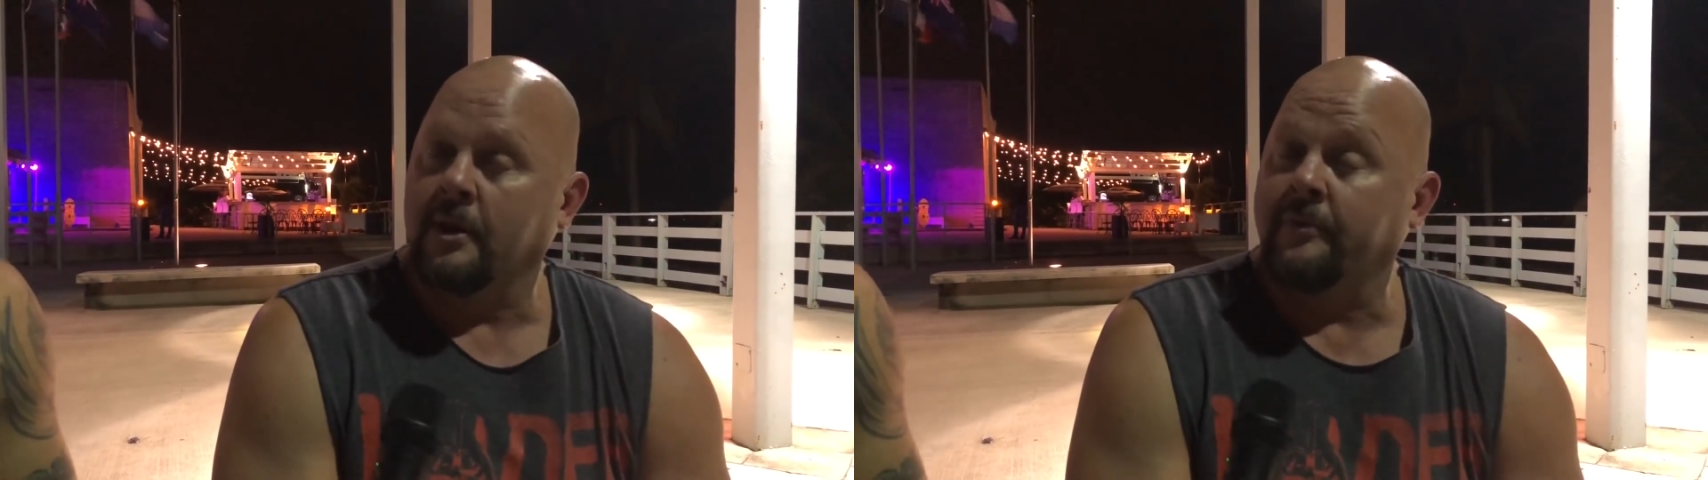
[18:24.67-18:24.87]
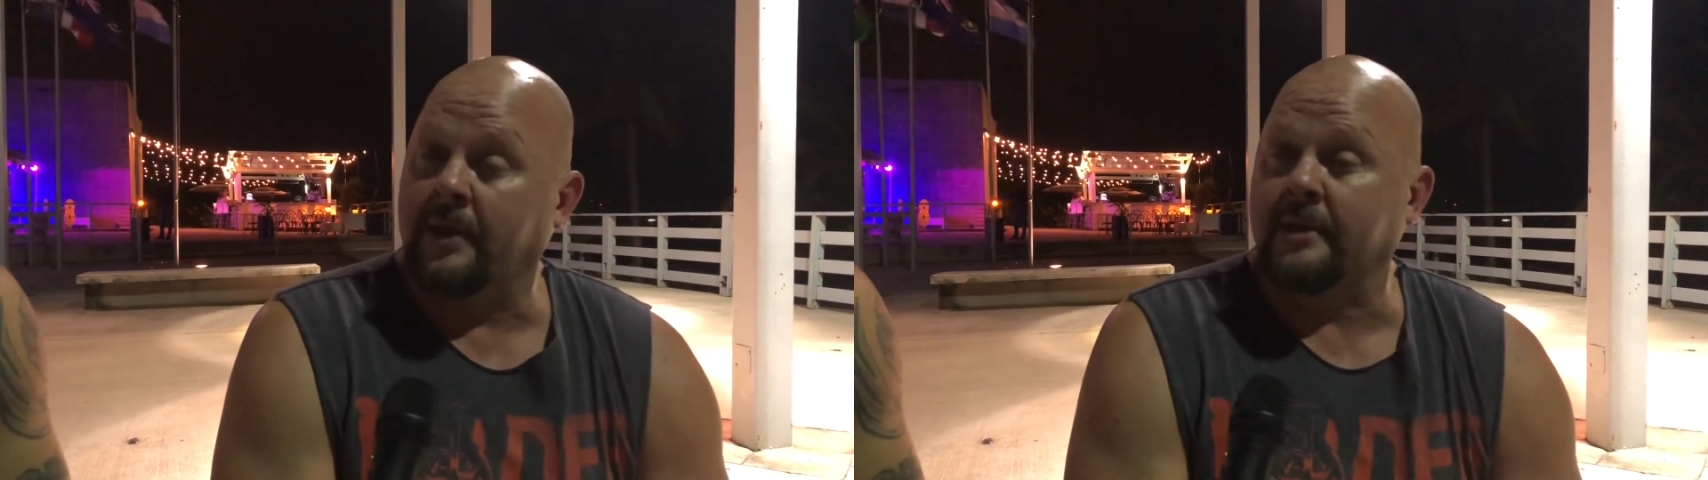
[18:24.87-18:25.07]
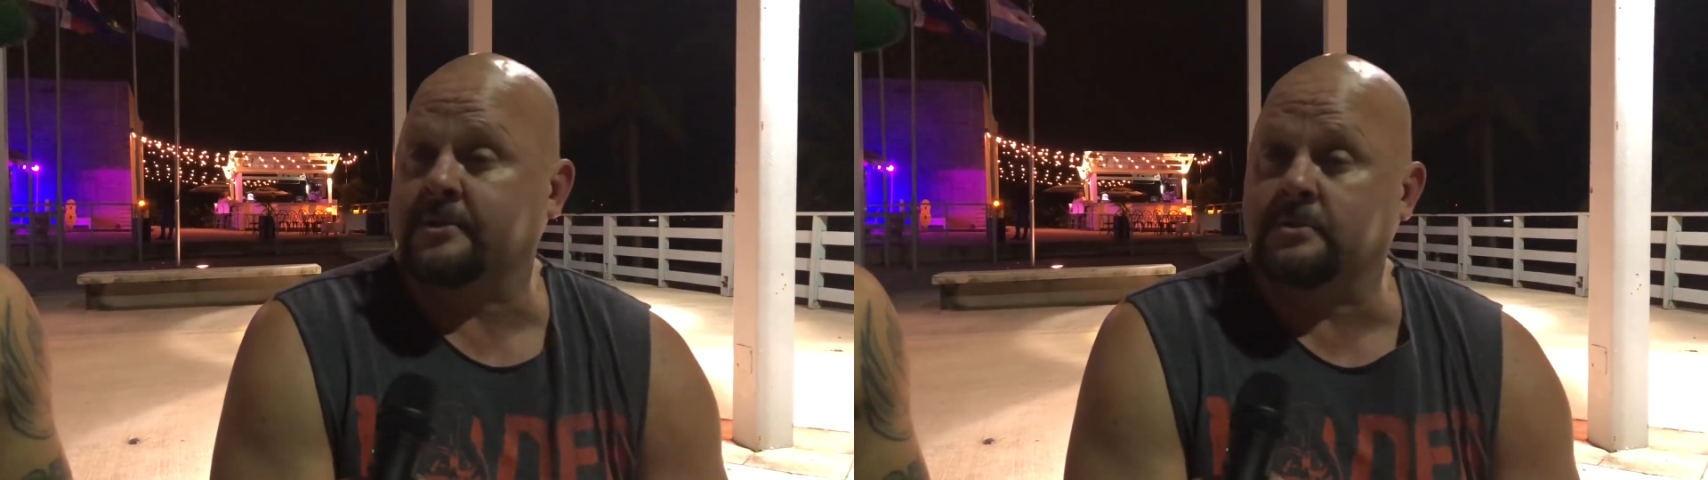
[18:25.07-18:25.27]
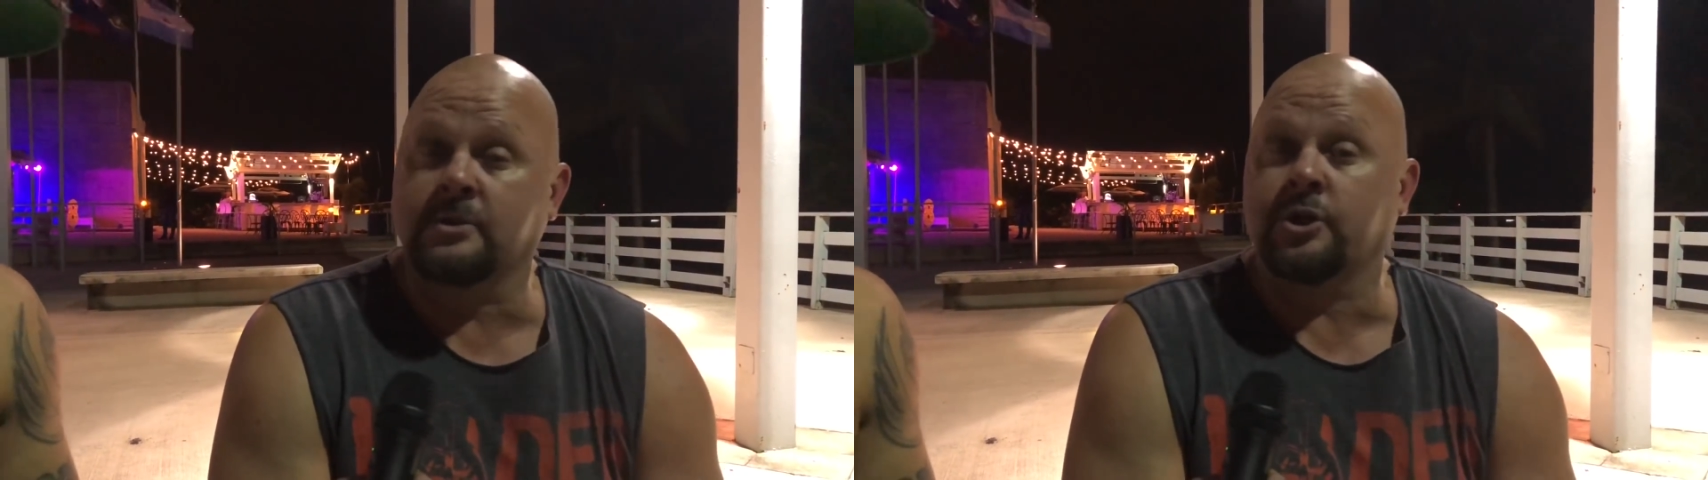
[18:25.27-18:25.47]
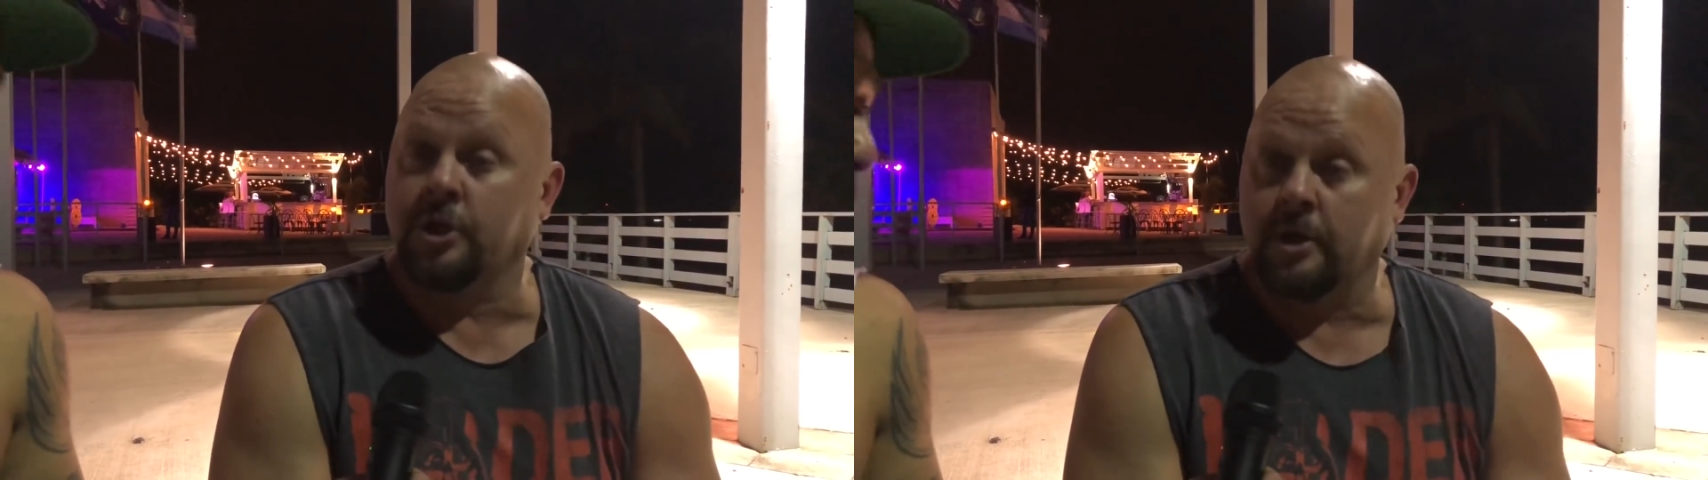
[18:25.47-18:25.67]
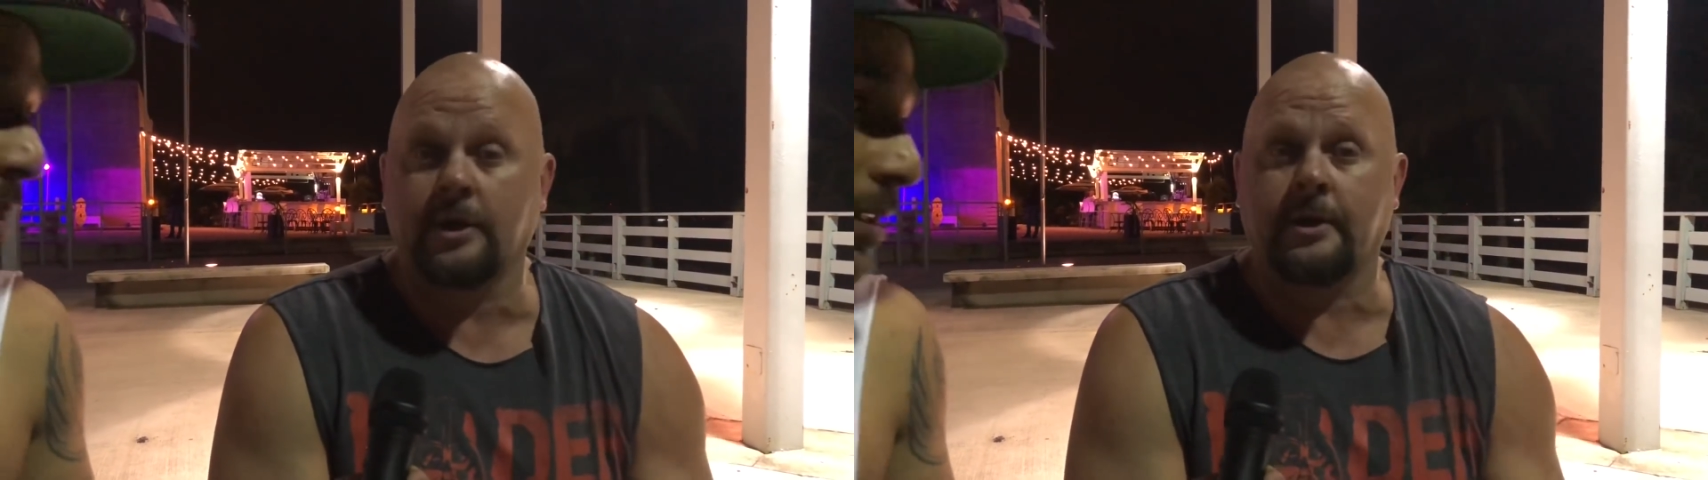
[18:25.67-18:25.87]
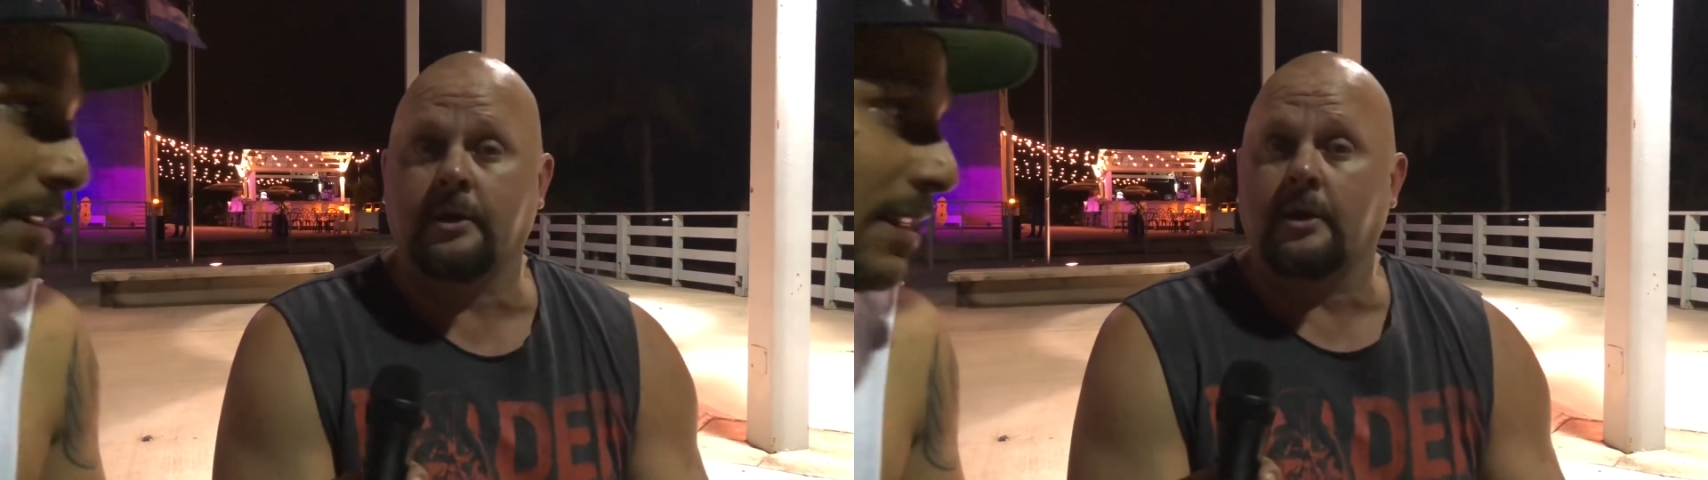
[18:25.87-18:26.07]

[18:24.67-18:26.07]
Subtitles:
That's good.